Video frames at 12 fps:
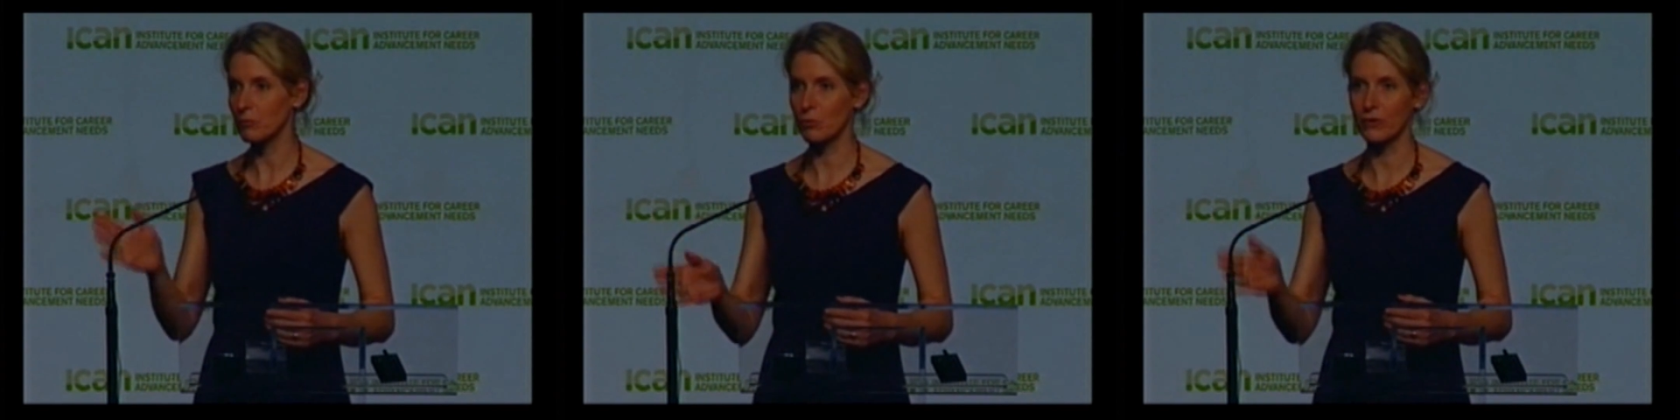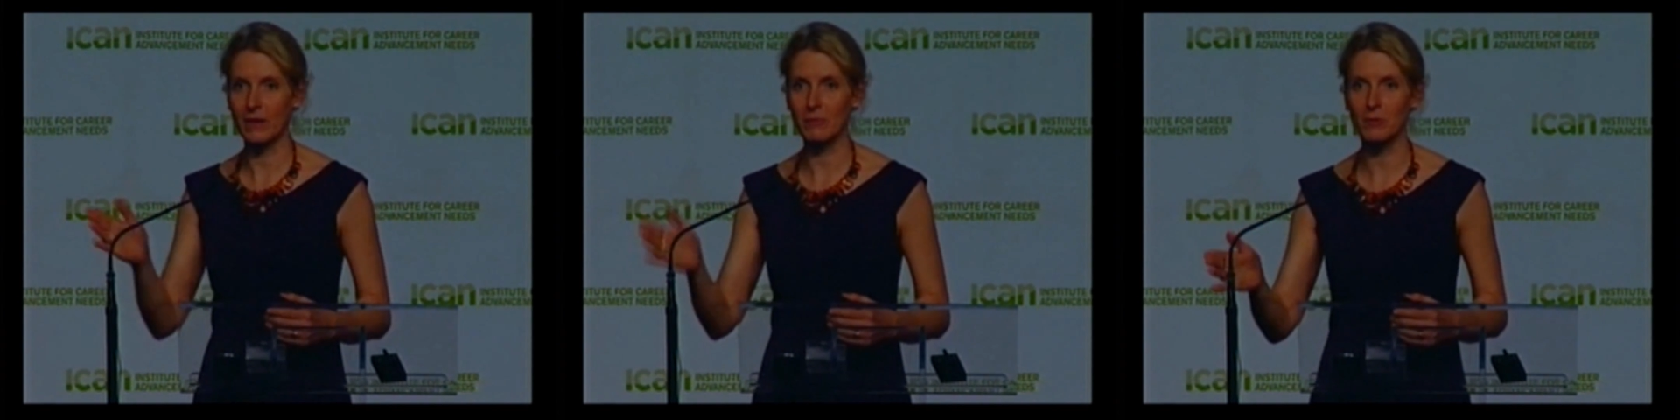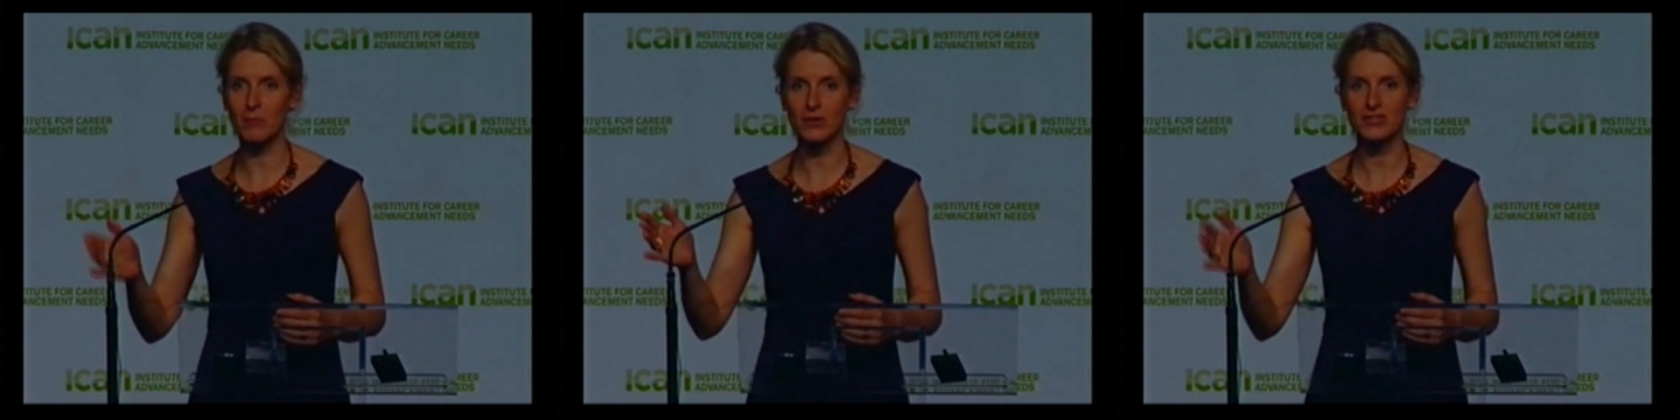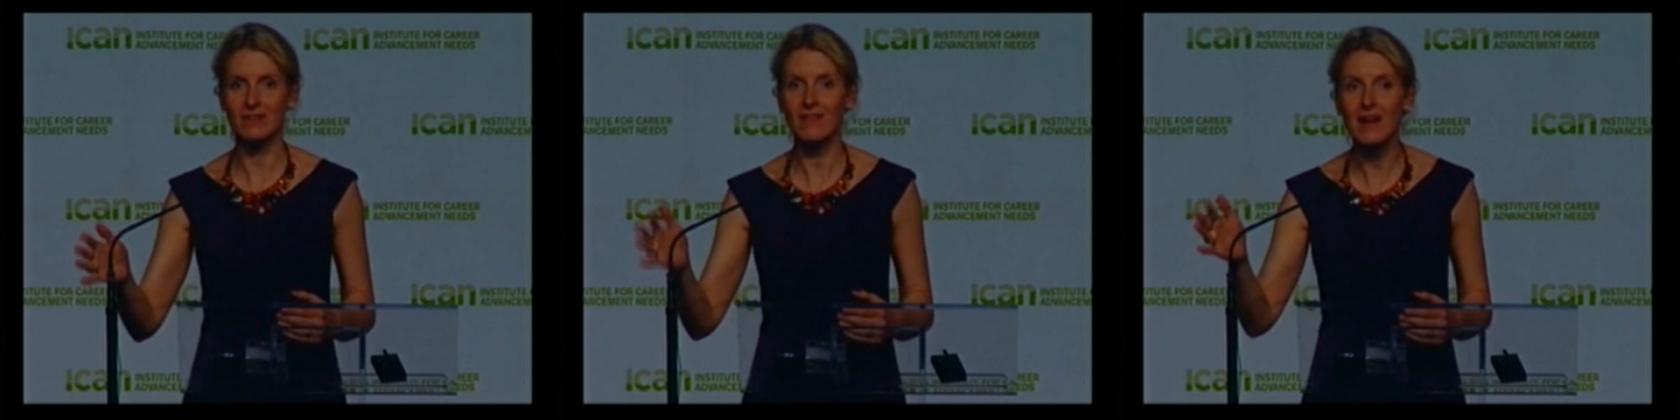was able to
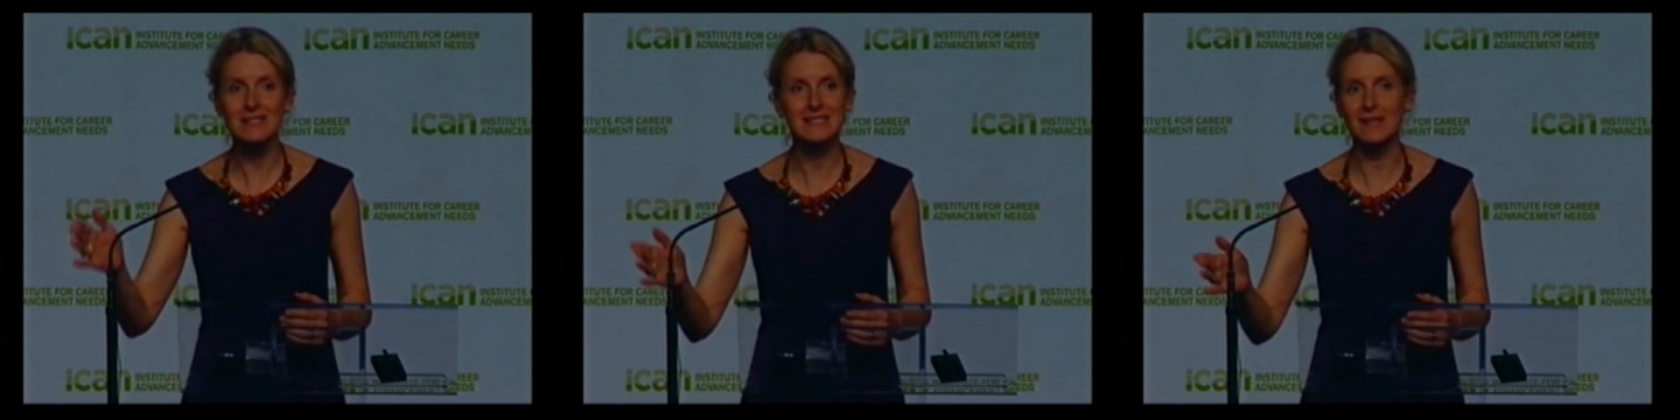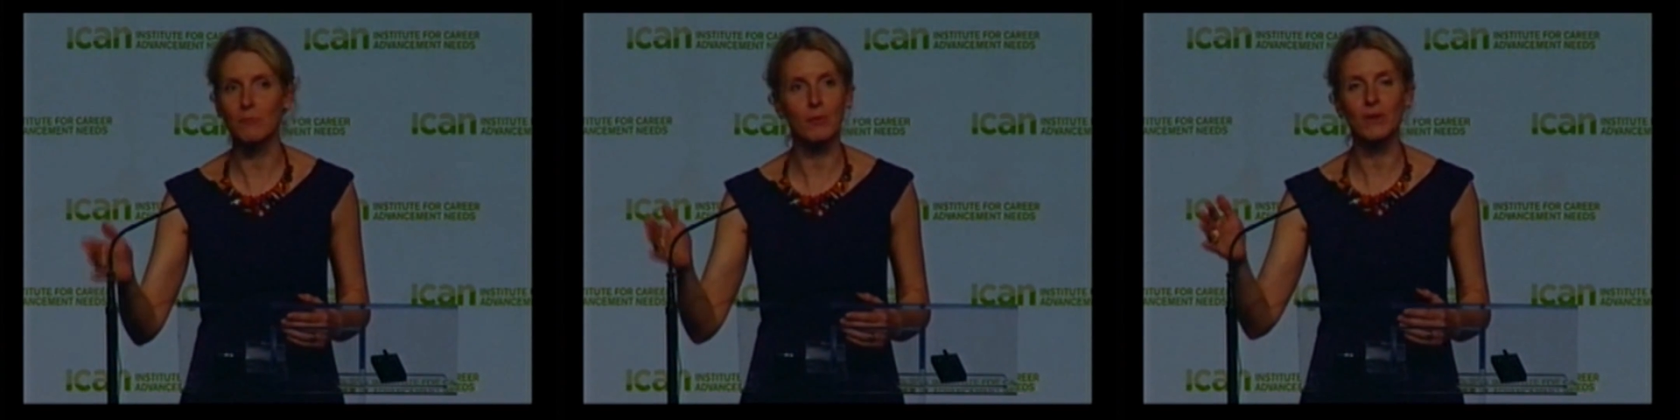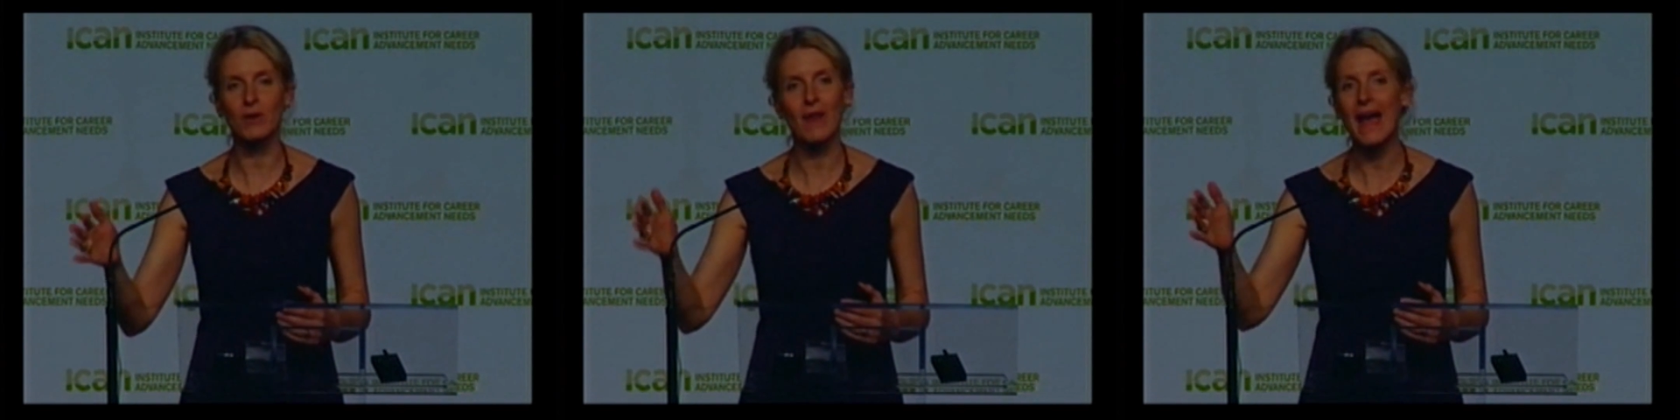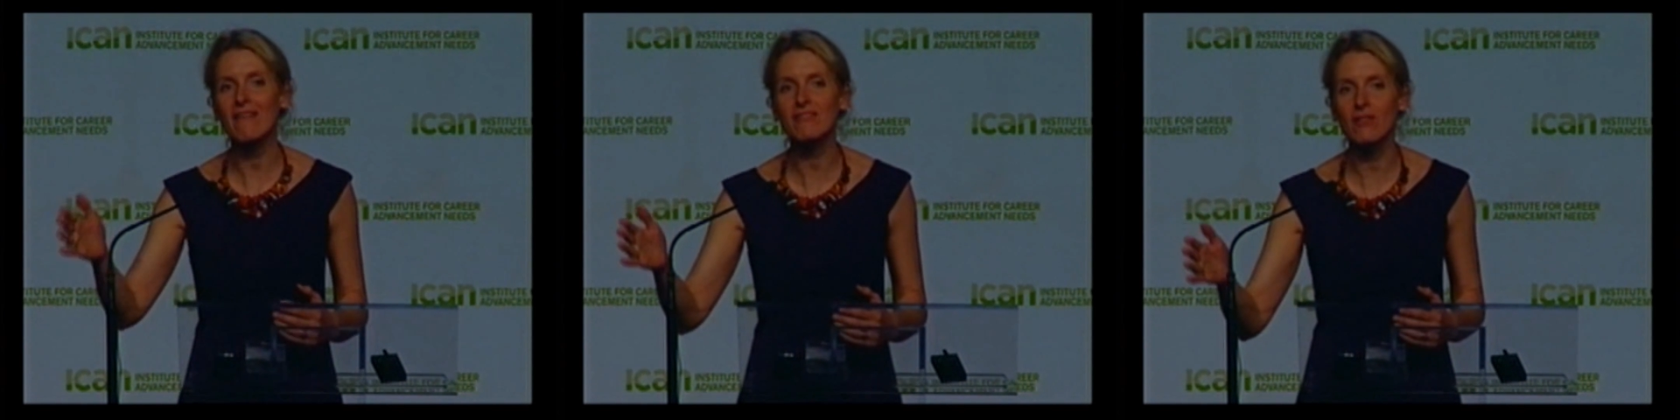march in lockstep, but we
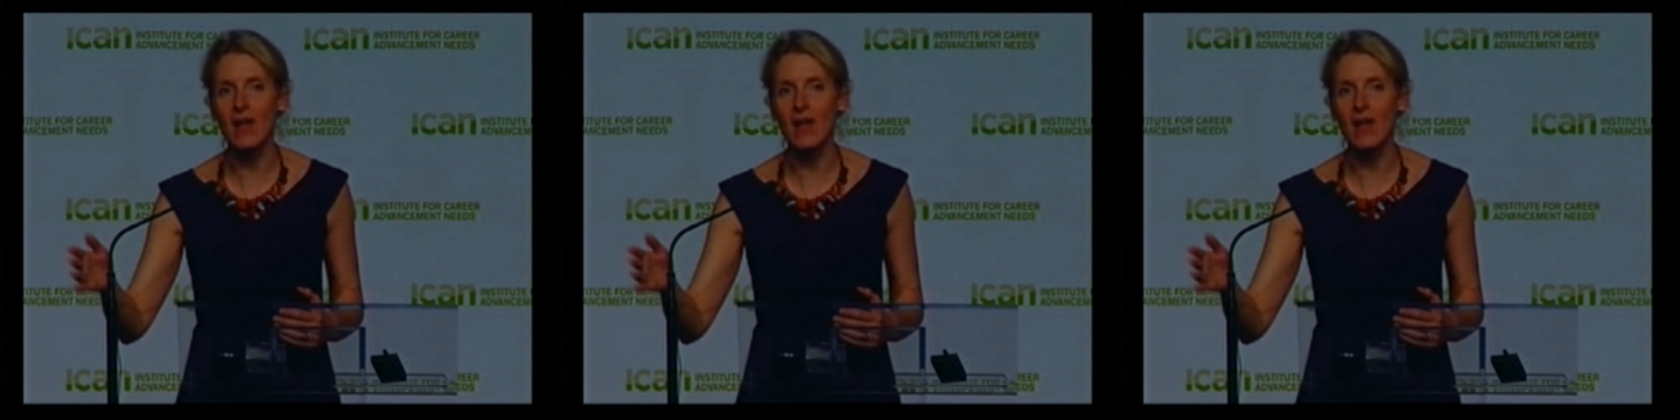don't have the